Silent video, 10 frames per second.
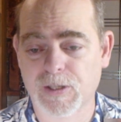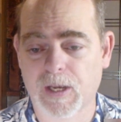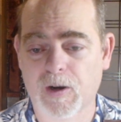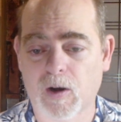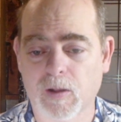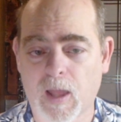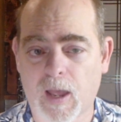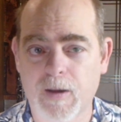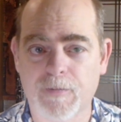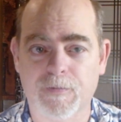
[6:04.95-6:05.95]
in our
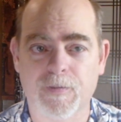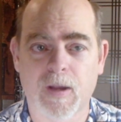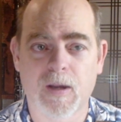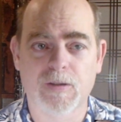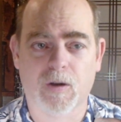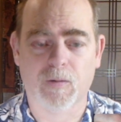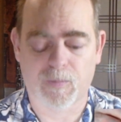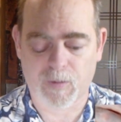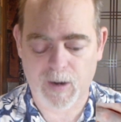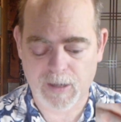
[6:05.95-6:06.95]
life. So
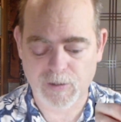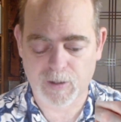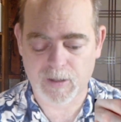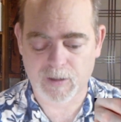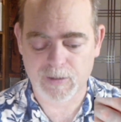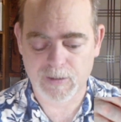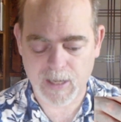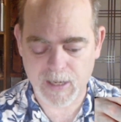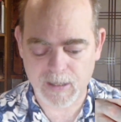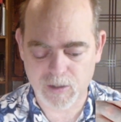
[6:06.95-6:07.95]
we're actually going to
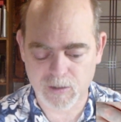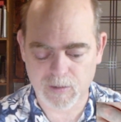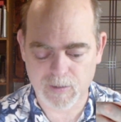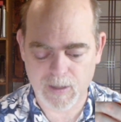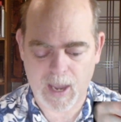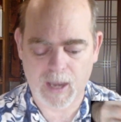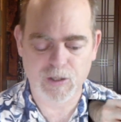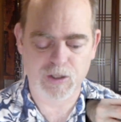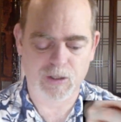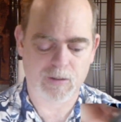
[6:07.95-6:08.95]
take
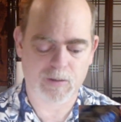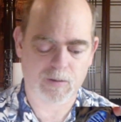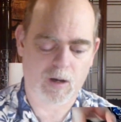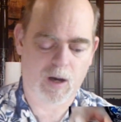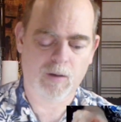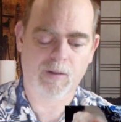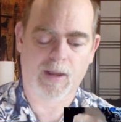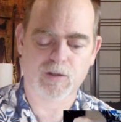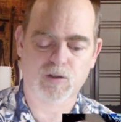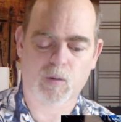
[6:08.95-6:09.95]
action on
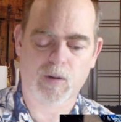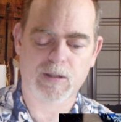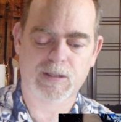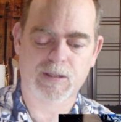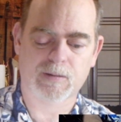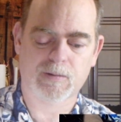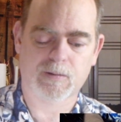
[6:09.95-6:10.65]
that choice